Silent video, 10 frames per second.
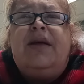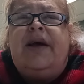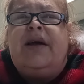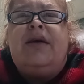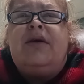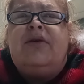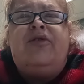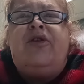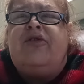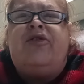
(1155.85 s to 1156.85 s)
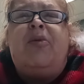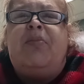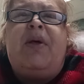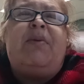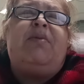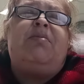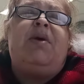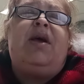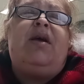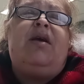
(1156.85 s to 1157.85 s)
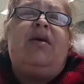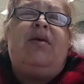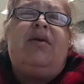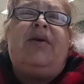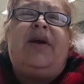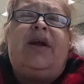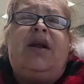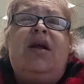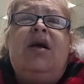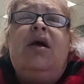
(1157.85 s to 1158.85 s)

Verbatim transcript: Like, don't play with me, right?